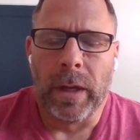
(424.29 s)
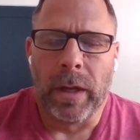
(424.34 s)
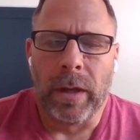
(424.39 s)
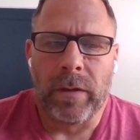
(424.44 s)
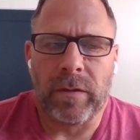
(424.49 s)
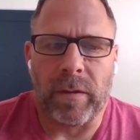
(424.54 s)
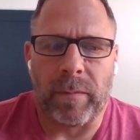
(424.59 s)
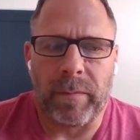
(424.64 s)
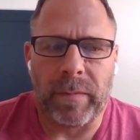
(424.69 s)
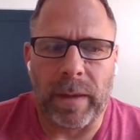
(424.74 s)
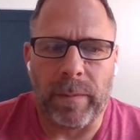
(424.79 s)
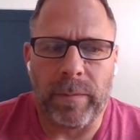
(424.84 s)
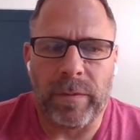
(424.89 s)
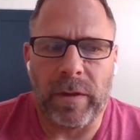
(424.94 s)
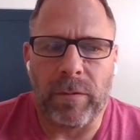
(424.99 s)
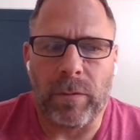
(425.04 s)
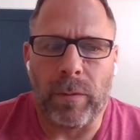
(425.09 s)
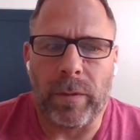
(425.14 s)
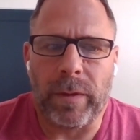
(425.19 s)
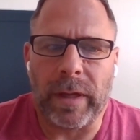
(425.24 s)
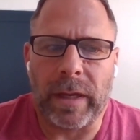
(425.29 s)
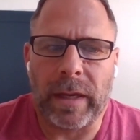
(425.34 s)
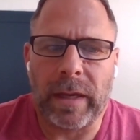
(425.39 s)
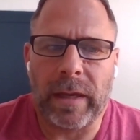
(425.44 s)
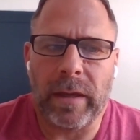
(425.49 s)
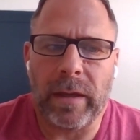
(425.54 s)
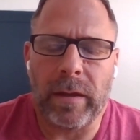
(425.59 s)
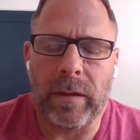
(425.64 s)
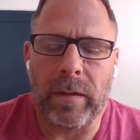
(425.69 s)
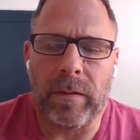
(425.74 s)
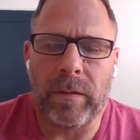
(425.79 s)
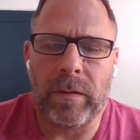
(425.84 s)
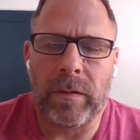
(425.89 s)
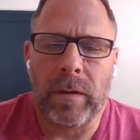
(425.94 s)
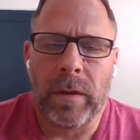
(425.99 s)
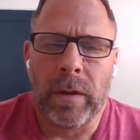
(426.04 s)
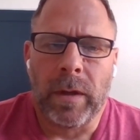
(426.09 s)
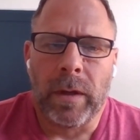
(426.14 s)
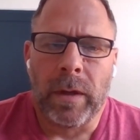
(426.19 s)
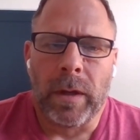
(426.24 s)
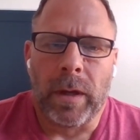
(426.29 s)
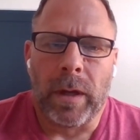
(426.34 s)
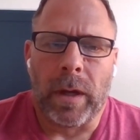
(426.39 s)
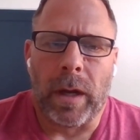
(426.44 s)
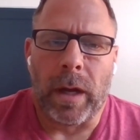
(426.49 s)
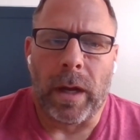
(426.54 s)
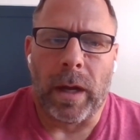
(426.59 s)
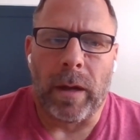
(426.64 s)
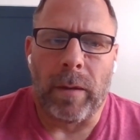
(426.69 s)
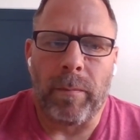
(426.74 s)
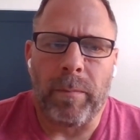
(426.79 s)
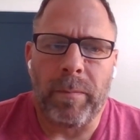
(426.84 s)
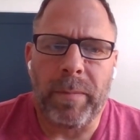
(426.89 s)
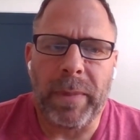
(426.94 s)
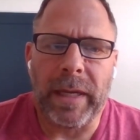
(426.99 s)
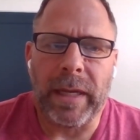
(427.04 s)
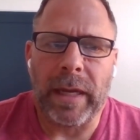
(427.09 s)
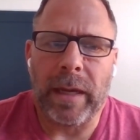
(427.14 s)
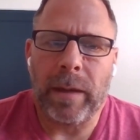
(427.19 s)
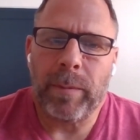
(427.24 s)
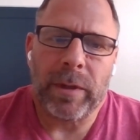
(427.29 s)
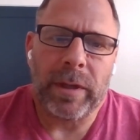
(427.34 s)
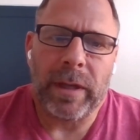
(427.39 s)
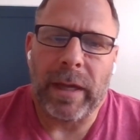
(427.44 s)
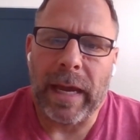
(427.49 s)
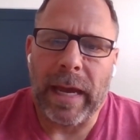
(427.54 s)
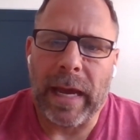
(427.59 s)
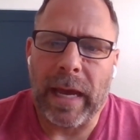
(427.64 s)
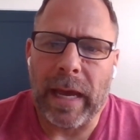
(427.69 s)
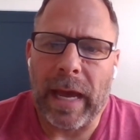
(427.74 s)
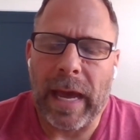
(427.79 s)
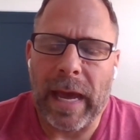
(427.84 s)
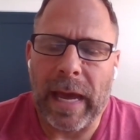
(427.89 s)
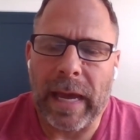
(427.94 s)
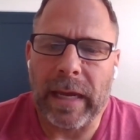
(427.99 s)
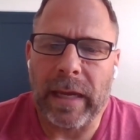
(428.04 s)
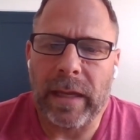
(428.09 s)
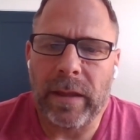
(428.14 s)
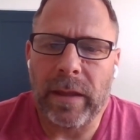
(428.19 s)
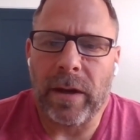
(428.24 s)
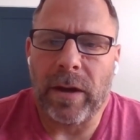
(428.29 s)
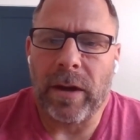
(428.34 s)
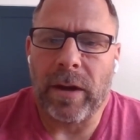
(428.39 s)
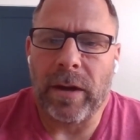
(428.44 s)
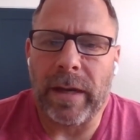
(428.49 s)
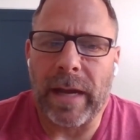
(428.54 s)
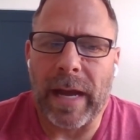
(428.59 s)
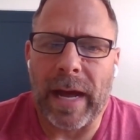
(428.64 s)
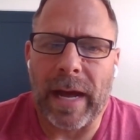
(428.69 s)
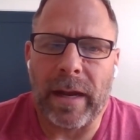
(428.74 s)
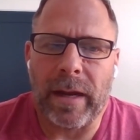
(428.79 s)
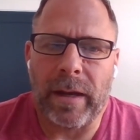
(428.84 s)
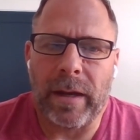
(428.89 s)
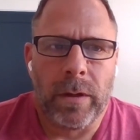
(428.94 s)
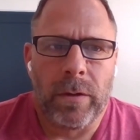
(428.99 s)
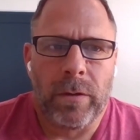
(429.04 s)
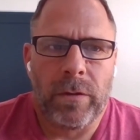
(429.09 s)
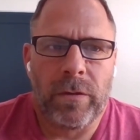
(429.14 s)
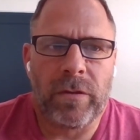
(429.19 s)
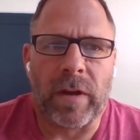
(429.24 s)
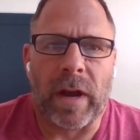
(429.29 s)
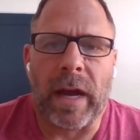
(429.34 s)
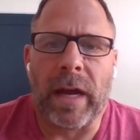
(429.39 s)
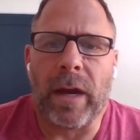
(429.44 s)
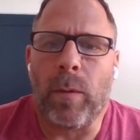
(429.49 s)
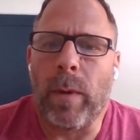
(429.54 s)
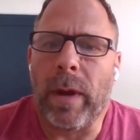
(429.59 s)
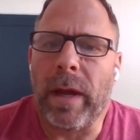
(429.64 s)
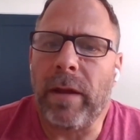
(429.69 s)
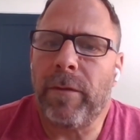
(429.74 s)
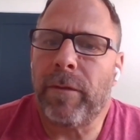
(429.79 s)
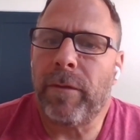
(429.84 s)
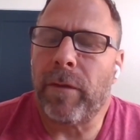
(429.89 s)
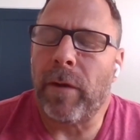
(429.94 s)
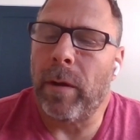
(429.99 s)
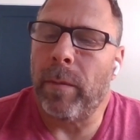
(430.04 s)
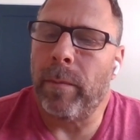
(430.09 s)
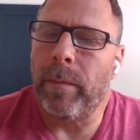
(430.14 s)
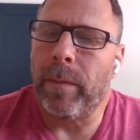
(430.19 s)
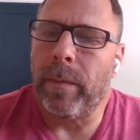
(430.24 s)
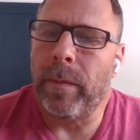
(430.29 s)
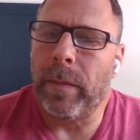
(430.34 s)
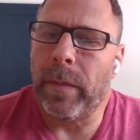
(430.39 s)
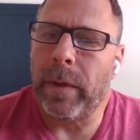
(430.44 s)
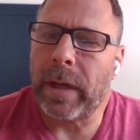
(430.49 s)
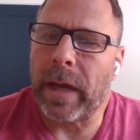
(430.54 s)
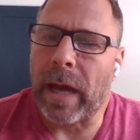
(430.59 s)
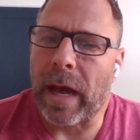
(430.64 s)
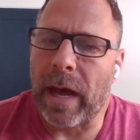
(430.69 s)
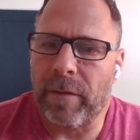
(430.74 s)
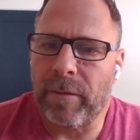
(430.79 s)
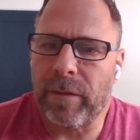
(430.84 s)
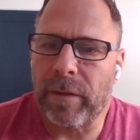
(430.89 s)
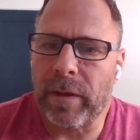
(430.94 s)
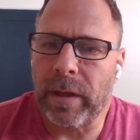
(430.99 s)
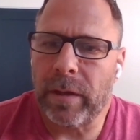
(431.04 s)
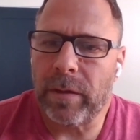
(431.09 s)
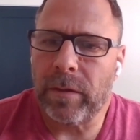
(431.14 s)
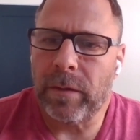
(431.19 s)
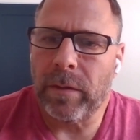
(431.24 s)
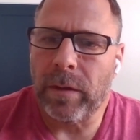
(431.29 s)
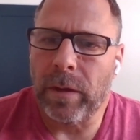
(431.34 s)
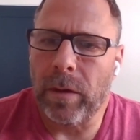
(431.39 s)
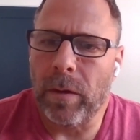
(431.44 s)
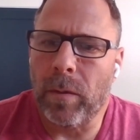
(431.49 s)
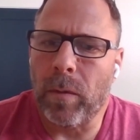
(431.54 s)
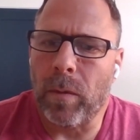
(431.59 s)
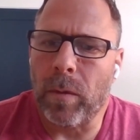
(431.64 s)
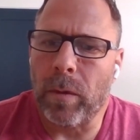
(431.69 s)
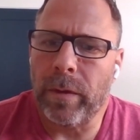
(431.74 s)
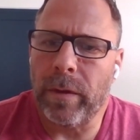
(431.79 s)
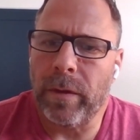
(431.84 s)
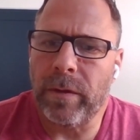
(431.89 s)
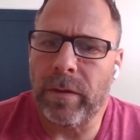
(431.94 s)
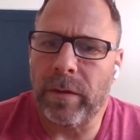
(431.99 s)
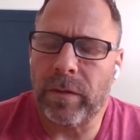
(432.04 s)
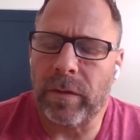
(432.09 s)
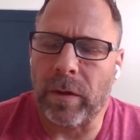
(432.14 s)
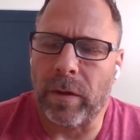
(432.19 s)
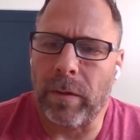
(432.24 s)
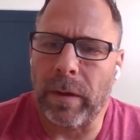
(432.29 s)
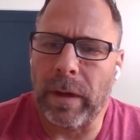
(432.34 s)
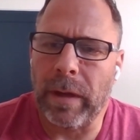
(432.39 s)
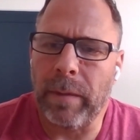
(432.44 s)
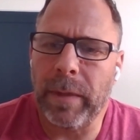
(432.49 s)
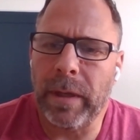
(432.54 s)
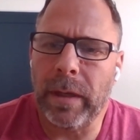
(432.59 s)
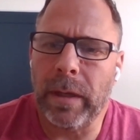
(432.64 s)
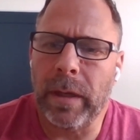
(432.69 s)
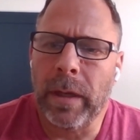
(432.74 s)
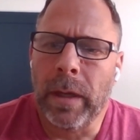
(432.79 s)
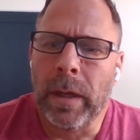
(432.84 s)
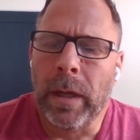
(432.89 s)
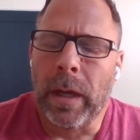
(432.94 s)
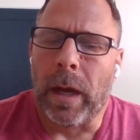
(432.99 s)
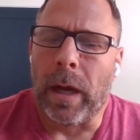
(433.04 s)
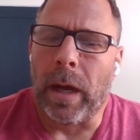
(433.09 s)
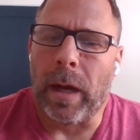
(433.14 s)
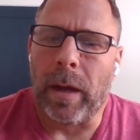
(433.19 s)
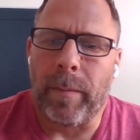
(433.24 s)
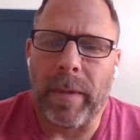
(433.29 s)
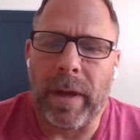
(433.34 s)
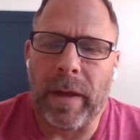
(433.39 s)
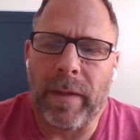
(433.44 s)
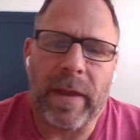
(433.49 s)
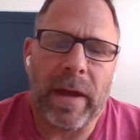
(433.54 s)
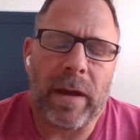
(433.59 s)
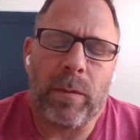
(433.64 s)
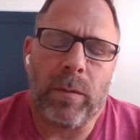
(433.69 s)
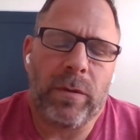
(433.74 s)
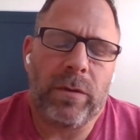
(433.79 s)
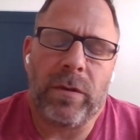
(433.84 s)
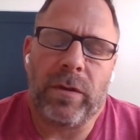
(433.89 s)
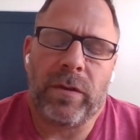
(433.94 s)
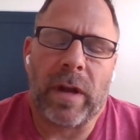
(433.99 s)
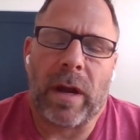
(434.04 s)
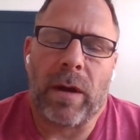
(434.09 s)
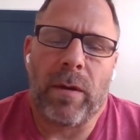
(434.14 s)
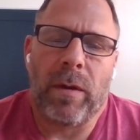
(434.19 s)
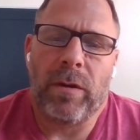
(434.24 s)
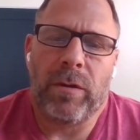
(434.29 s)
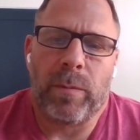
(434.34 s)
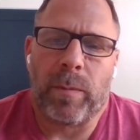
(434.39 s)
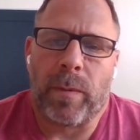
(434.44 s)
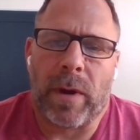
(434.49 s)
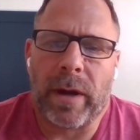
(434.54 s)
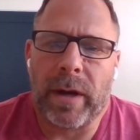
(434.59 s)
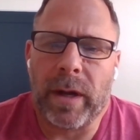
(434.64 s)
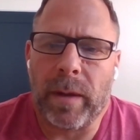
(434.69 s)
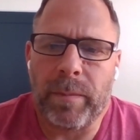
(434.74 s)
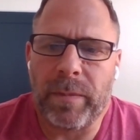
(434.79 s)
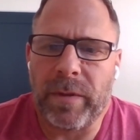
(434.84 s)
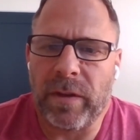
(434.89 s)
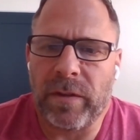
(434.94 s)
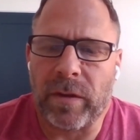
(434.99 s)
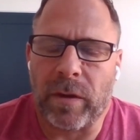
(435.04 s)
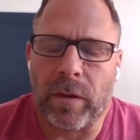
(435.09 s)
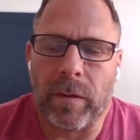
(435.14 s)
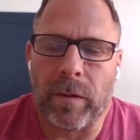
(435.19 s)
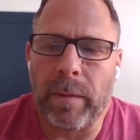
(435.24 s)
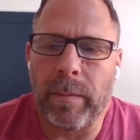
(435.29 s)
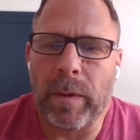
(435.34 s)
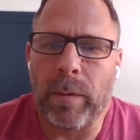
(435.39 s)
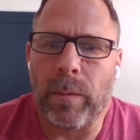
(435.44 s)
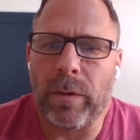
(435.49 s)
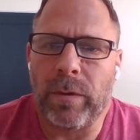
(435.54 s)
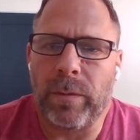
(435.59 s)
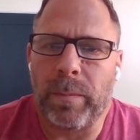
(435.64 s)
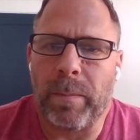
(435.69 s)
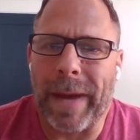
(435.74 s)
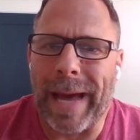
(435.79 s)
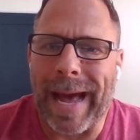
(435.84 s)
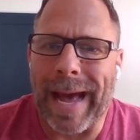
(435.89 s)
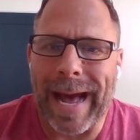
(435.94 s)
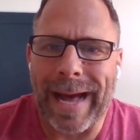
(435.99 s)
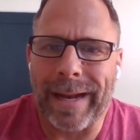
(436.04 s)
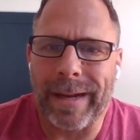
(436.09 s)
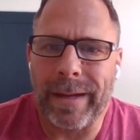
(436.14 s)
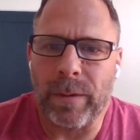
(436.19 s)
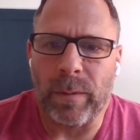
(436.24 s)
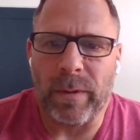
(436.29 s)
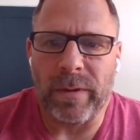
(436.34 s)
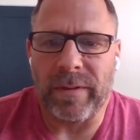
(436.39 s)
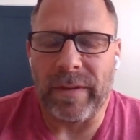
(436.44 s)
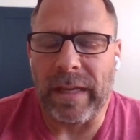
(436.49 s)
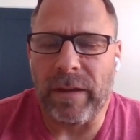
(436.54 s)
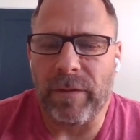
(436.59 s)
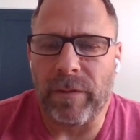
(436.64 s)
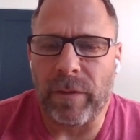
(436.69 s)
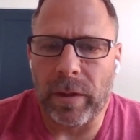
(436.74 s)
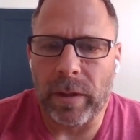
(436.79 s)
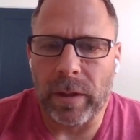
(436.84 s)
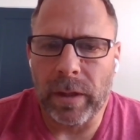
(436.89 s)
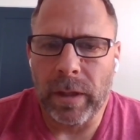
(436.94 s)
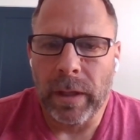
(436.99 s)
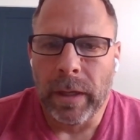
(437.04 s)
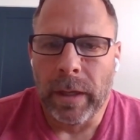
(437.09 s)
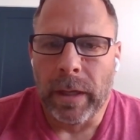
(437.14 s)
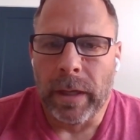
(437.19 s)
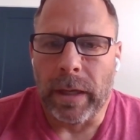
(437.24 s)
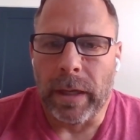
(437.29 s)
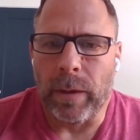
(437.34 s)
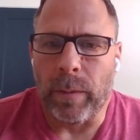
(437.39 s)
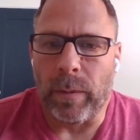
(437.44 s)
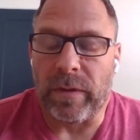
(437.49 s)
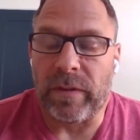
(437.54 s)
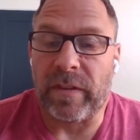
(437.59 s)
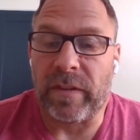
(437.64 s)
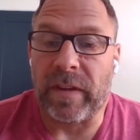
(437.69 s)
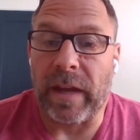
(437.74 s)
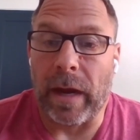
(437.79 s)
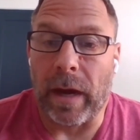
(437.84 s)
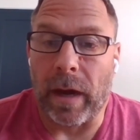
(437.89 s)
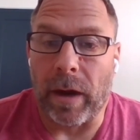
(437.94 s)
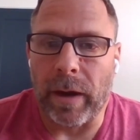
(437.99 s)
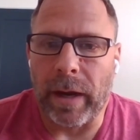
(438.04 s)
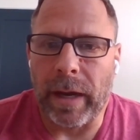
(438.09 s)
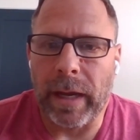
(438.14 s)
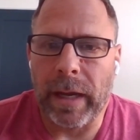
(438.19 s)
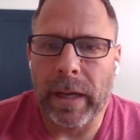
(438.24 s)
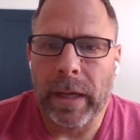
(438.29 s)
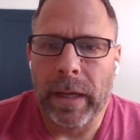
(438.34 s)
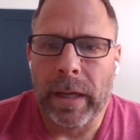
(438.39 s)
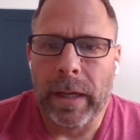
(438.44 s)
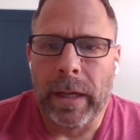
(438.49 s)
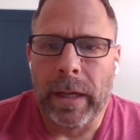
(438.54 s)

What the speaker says: sometimes even with the kids, being able to hang in there and not shy away from the conflict, or the disagreement. And that was just how I was brought up. Disagreement was bad. It was evil. It was scary.